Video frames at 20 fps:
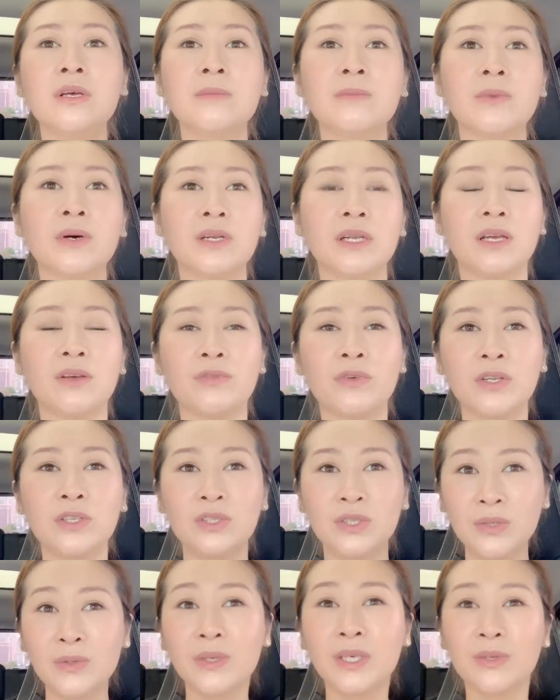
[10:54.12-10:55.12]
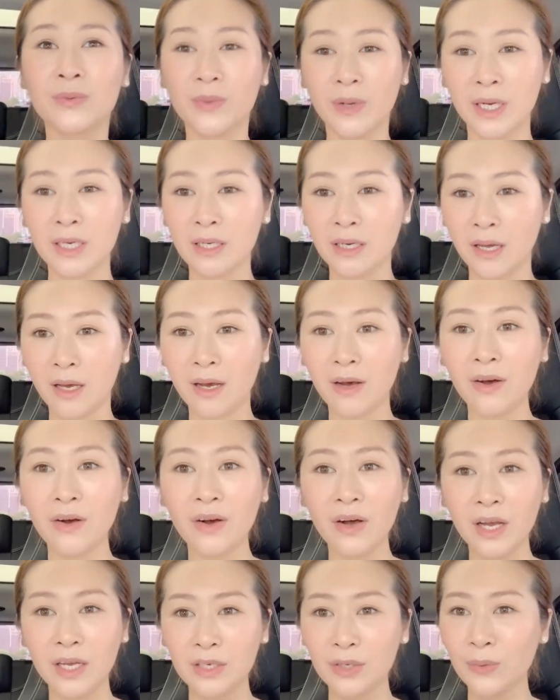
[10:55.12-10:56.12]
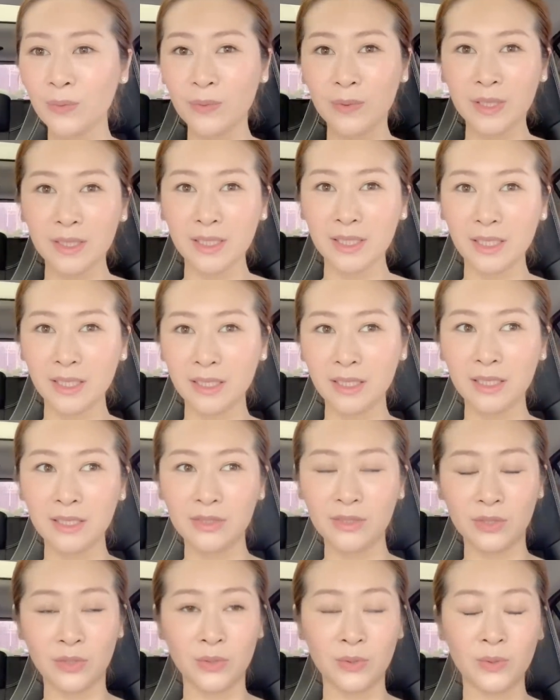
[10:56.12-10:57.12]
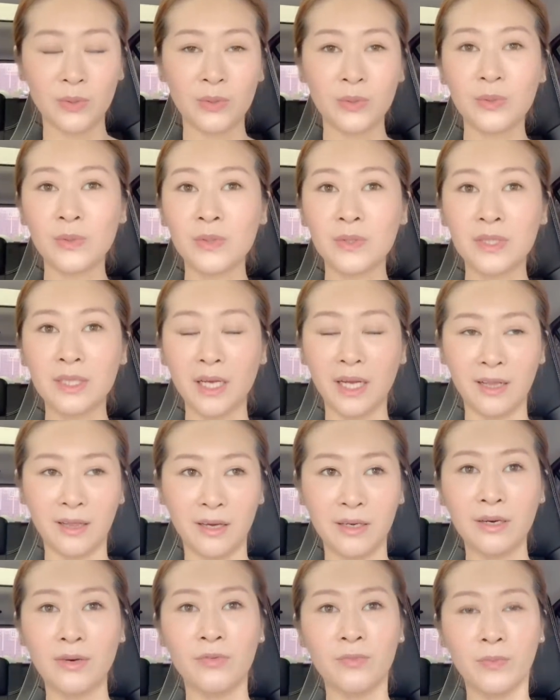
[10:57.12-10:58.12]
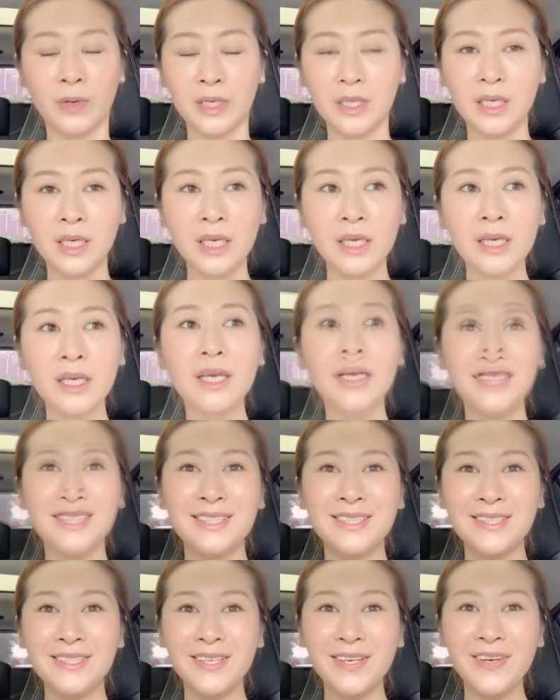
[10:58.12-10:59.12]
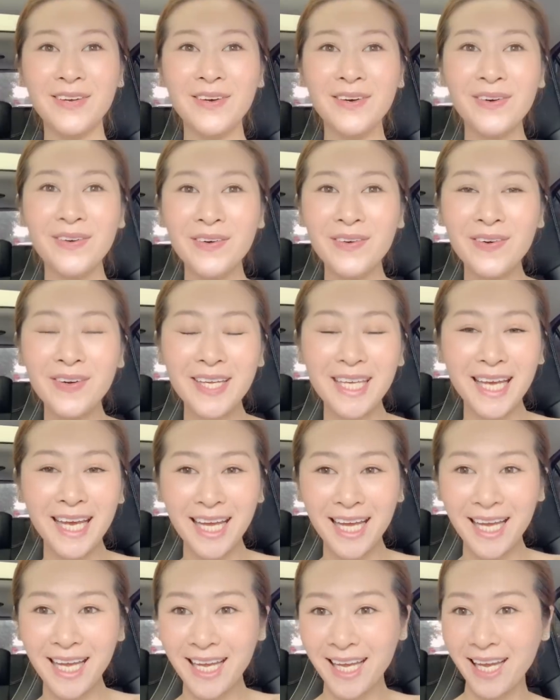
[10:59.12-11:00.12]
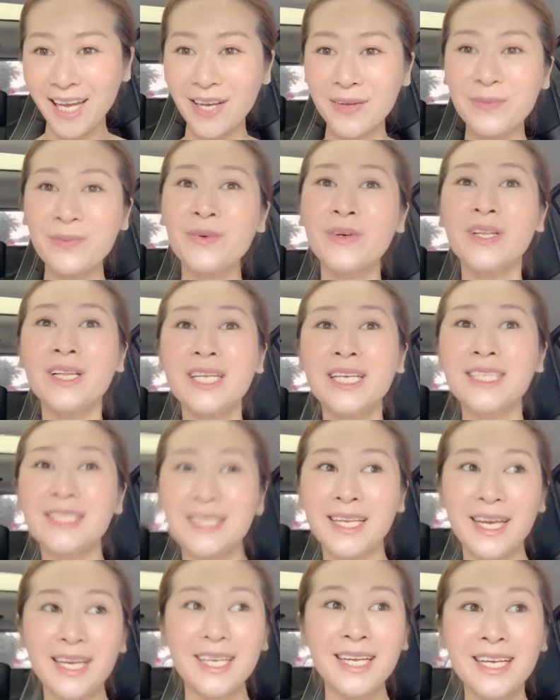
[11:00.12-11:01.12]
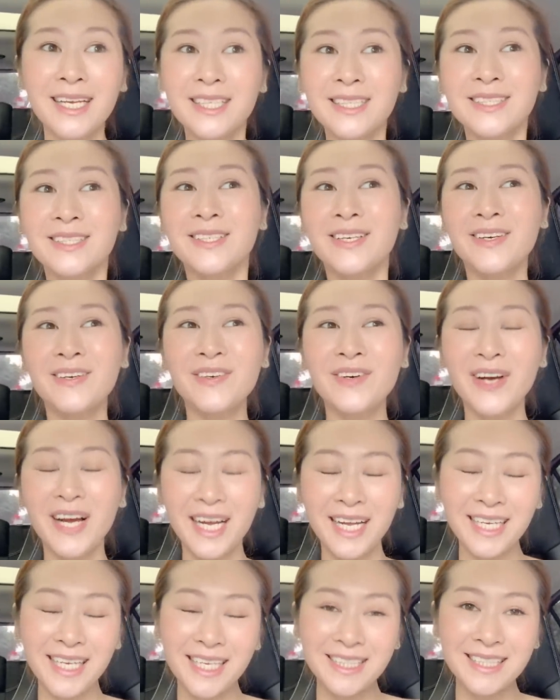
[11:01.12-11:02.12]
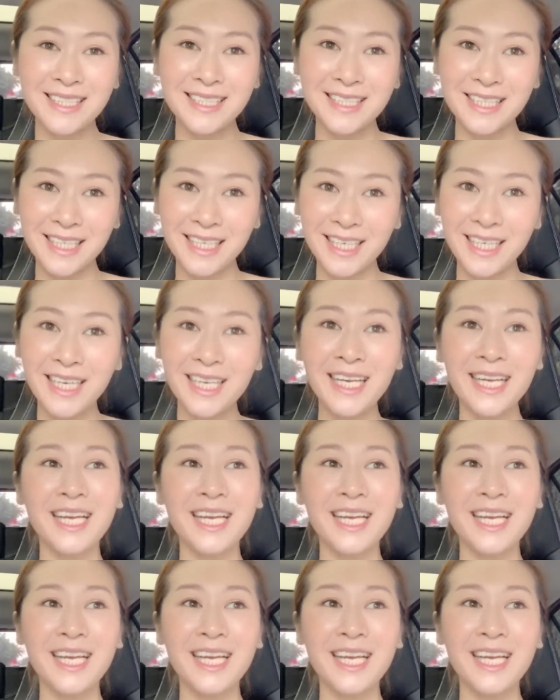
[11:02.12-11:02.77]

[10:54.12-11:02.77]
But if I do it right now, I don't really need to lose a lot of money. So yay, I'm really excited. So let's see.